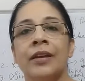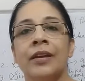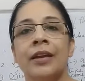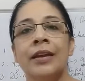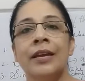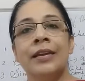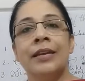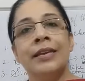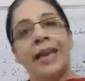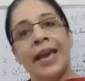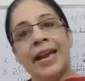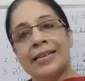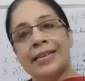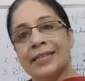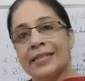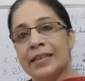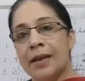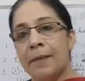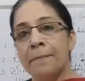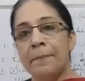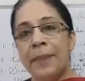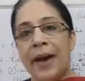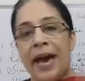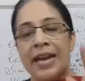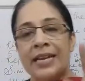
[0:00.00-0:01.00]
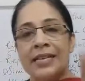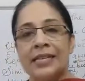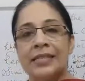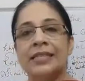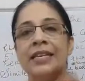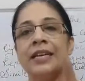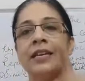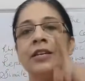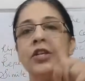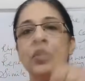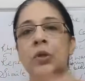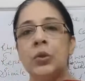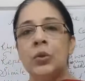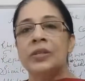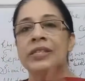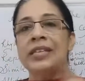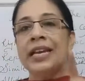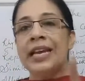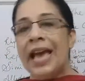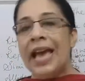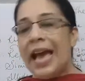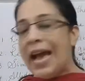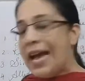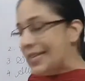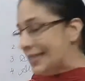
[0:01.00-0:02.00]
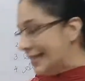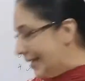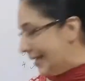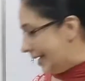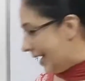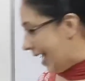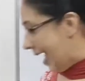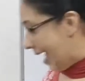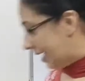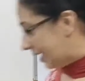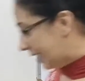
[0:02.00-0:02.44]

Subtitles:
Yes, comparison using as and like.